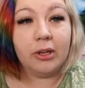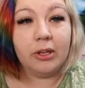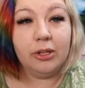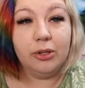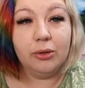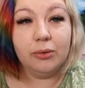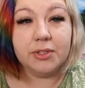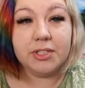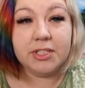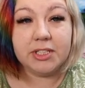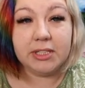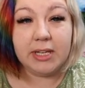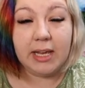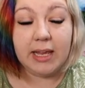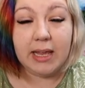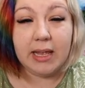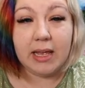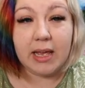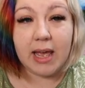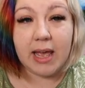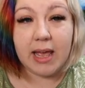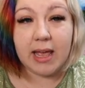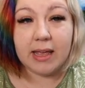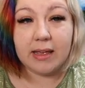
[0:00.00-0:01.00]
you'll
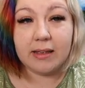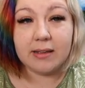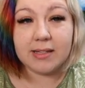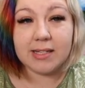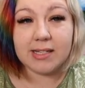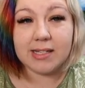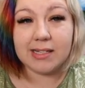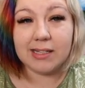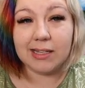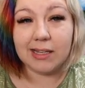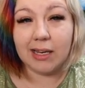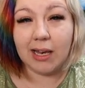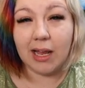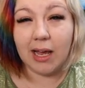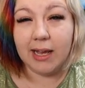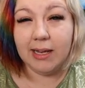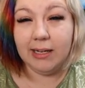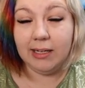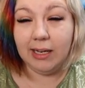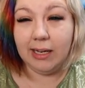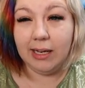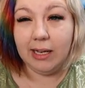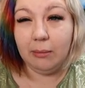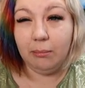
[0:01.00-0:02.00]
see a
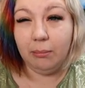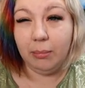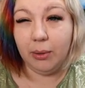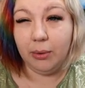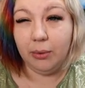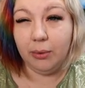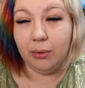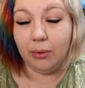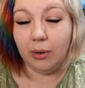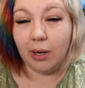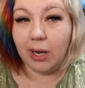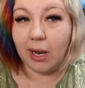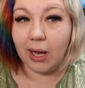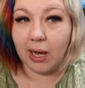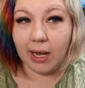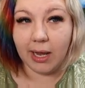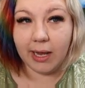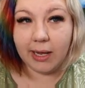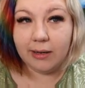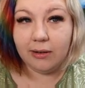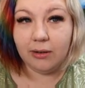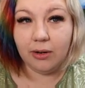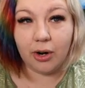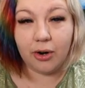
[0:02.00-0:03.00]
slightly blue
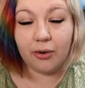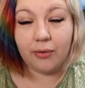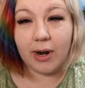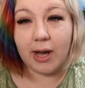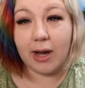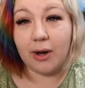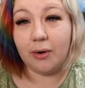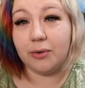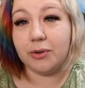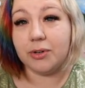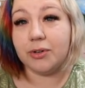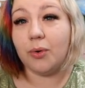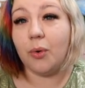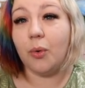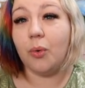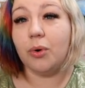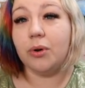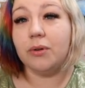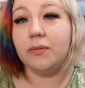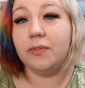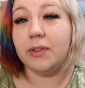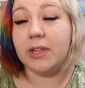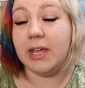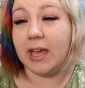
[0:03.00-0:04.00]
line around all
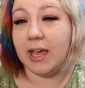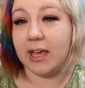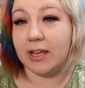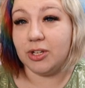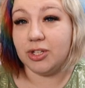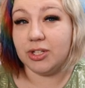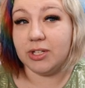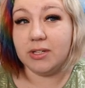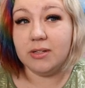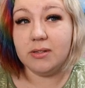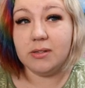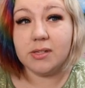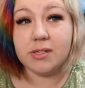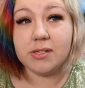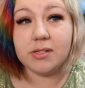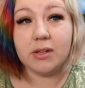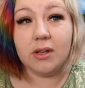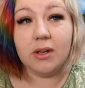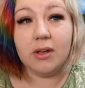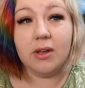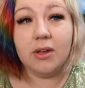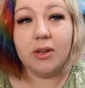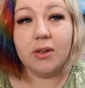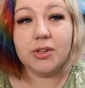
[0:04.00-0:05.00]
of the edges.
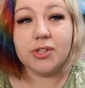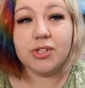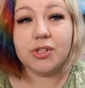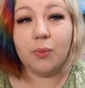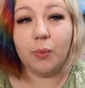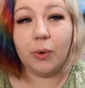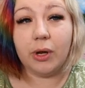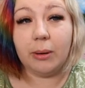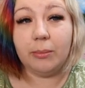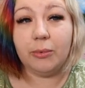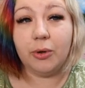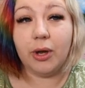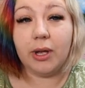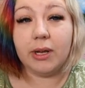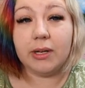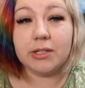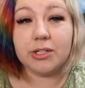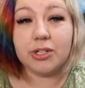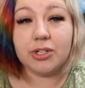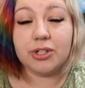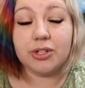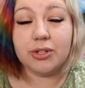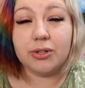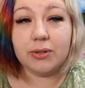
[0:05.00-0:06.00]
So what I'm going
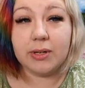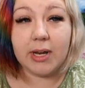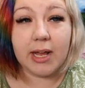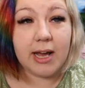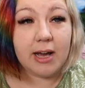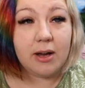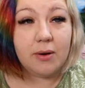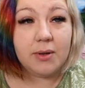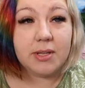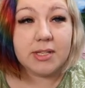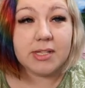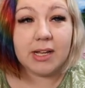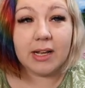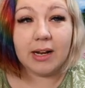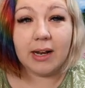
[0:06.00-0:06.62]
to do now is